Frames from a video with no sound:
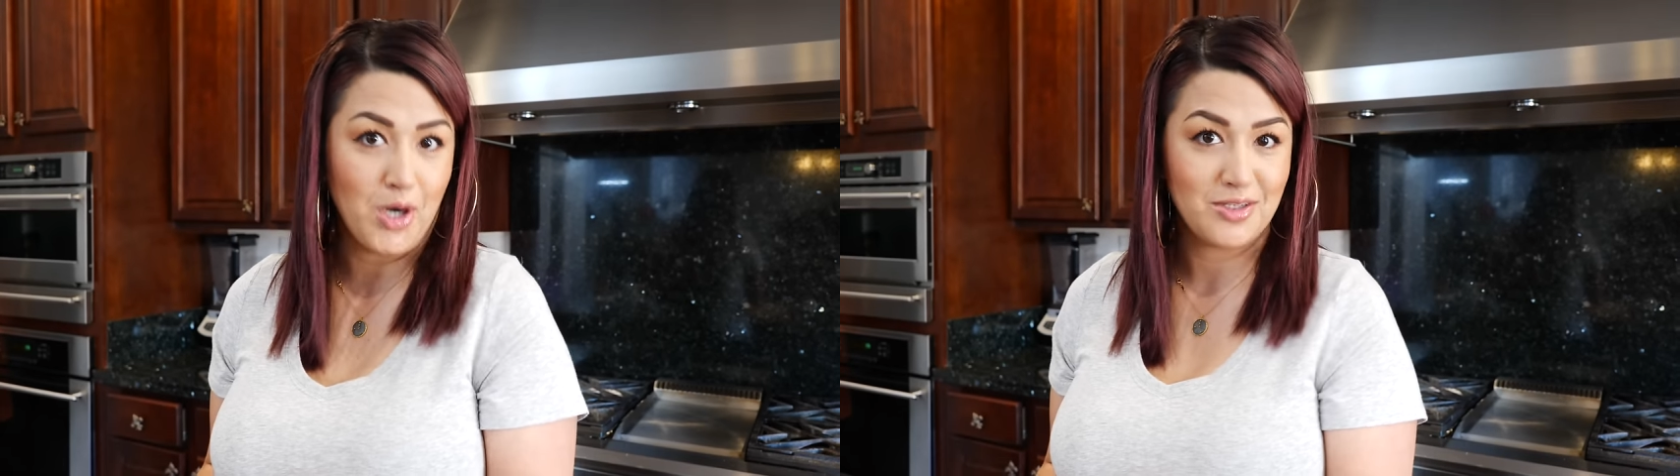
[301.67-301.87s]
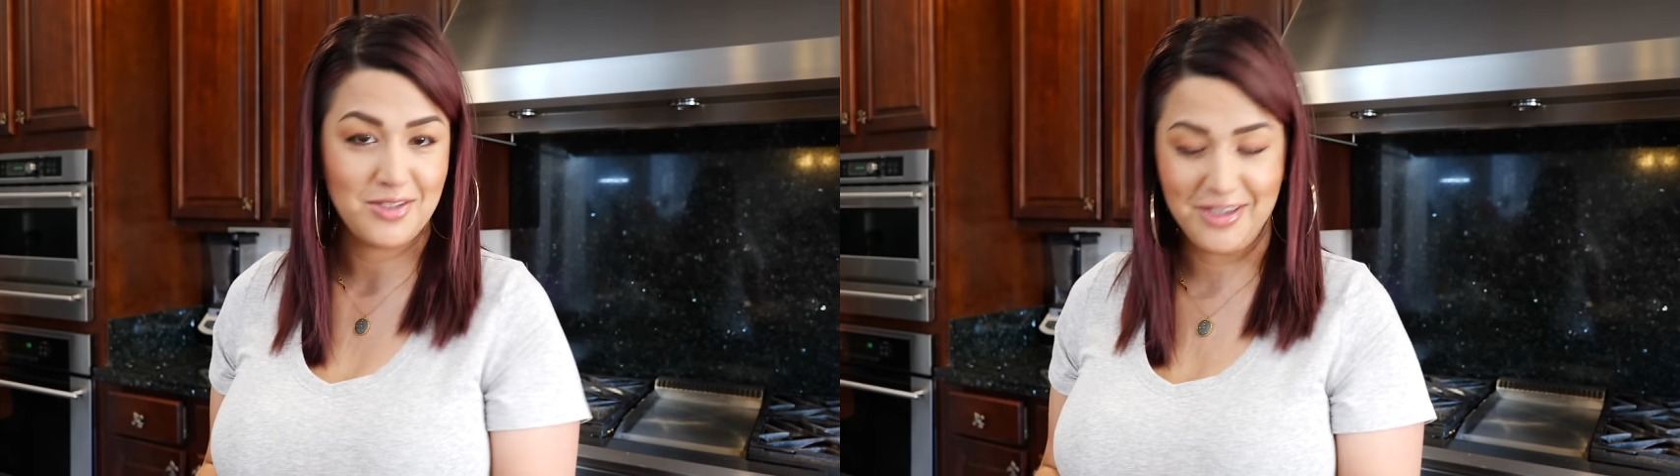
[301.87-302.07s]

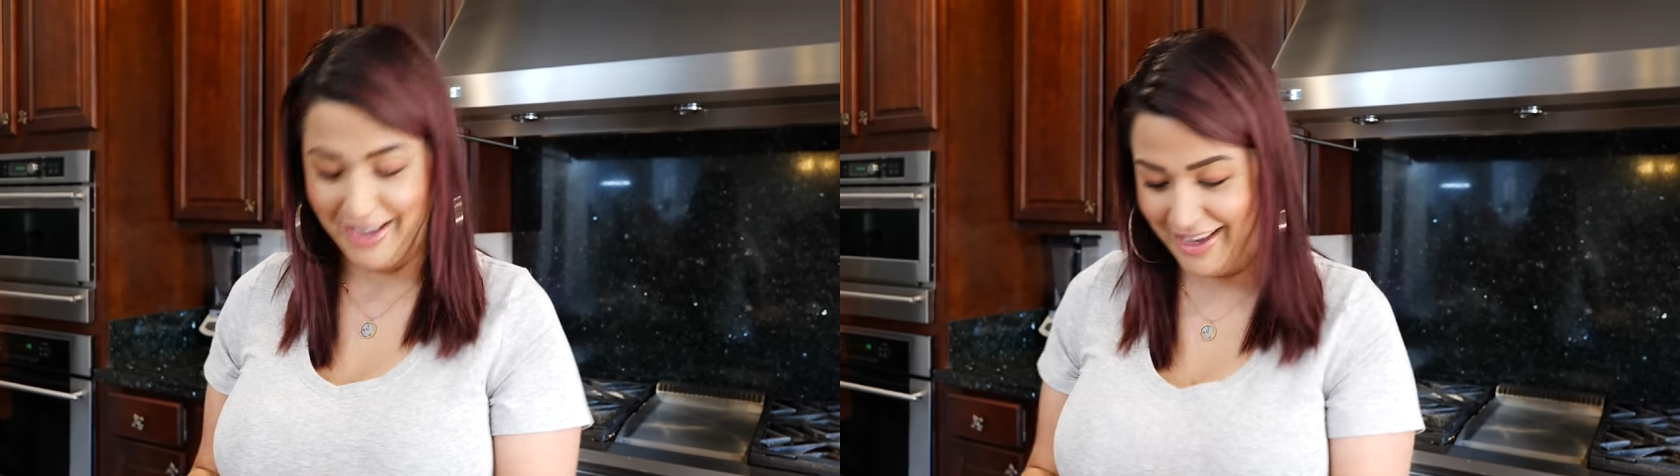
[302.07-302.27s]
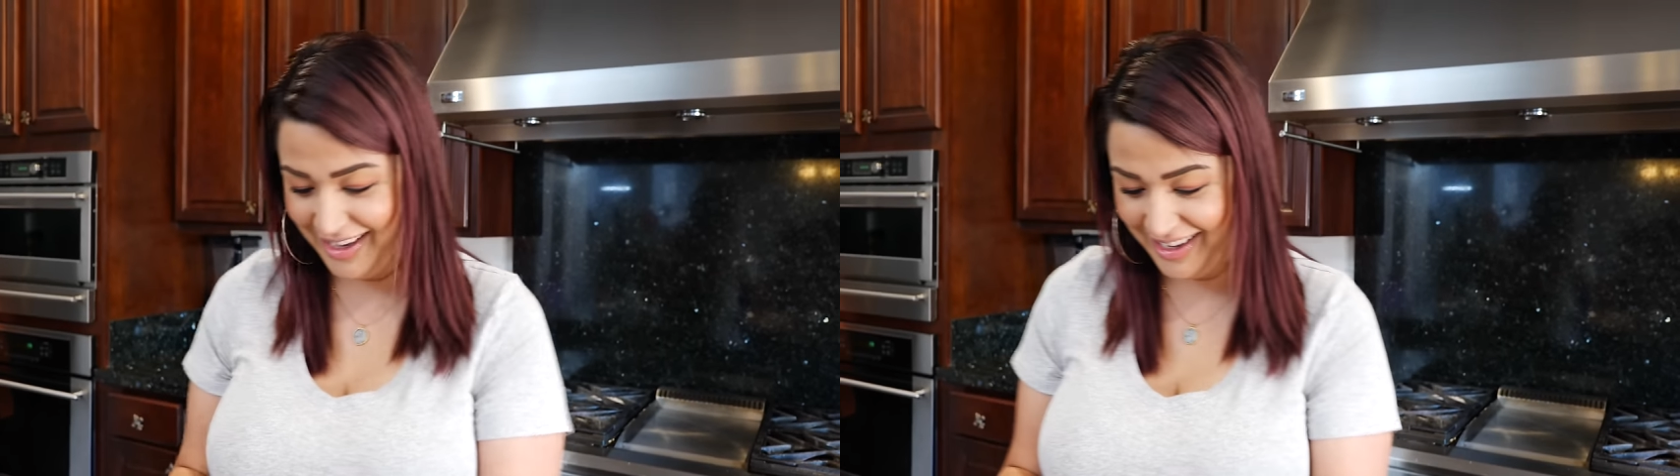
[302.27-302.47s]
parsley.
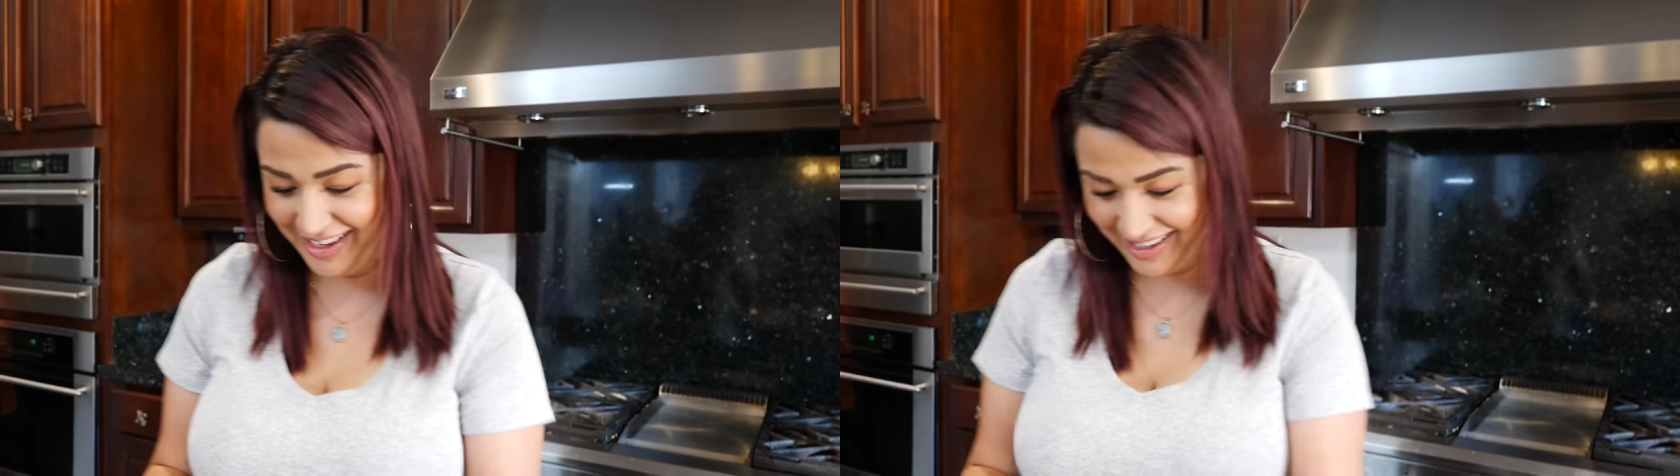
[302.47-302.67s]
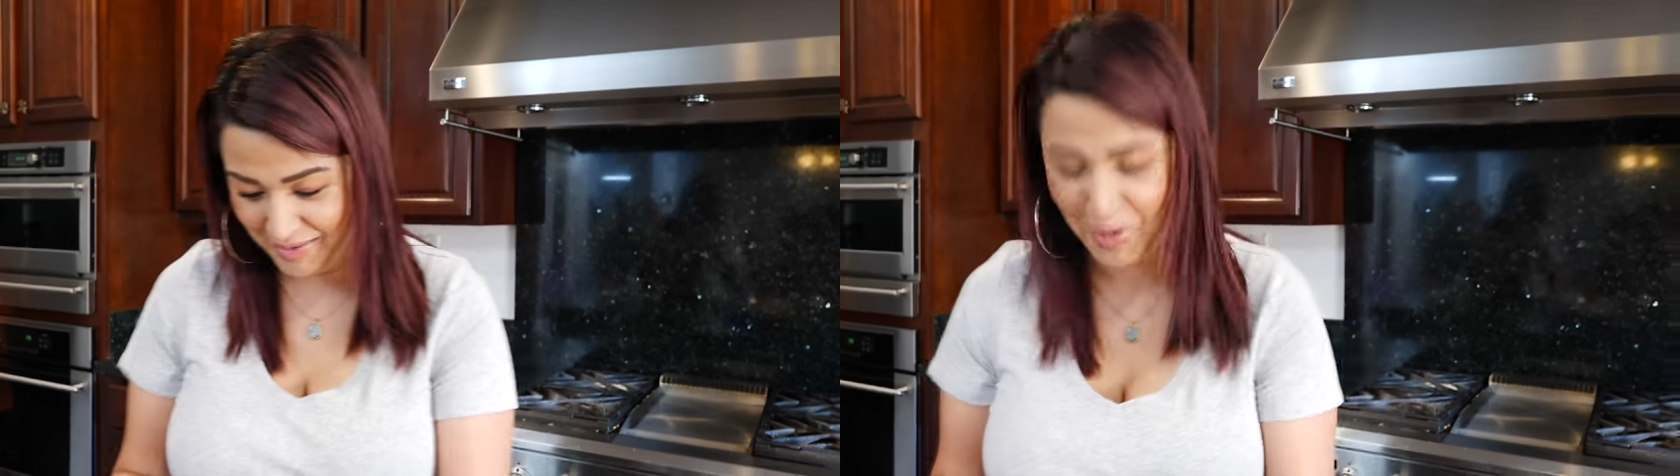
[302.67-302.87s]

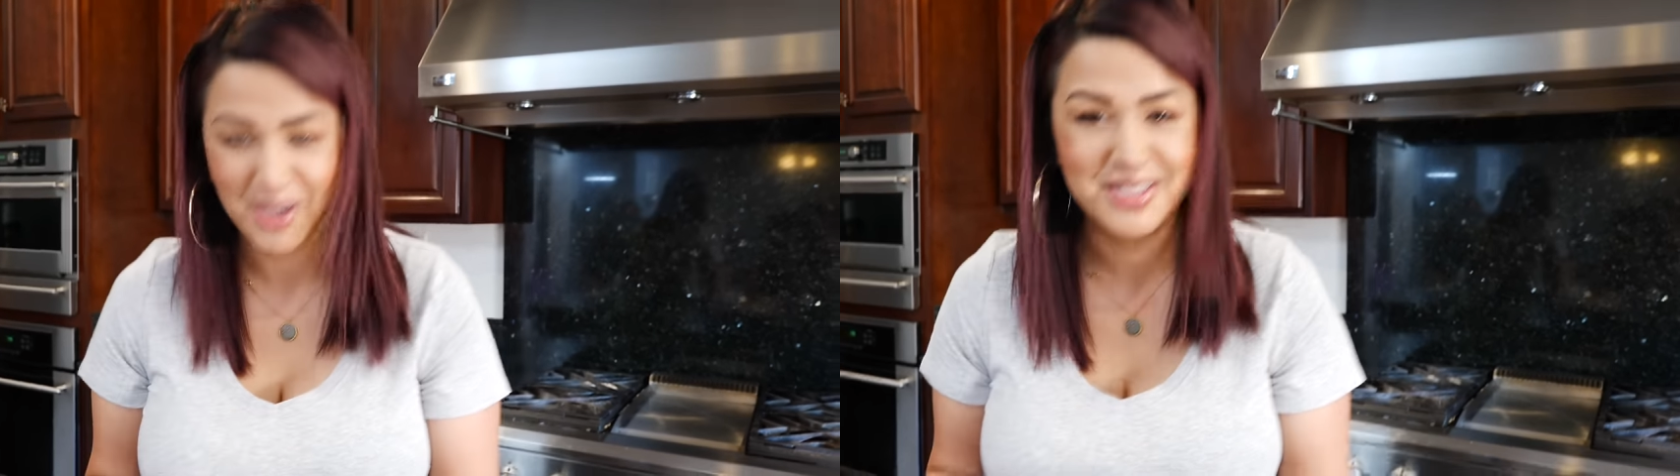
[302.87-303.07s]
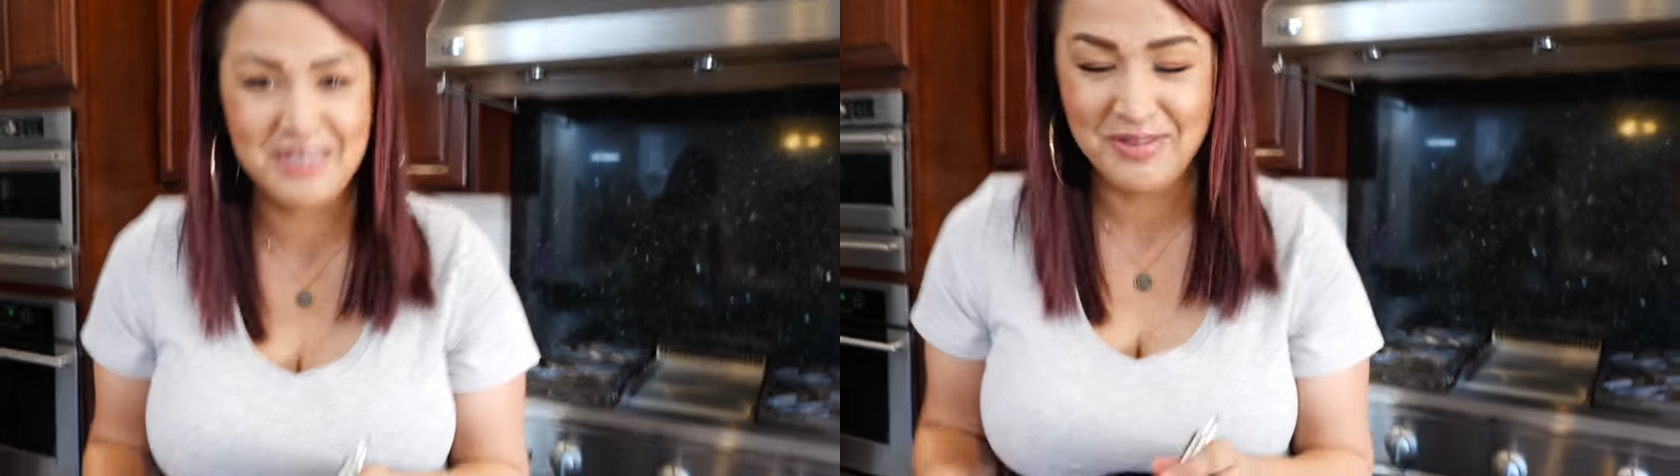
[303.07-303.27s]
Parsley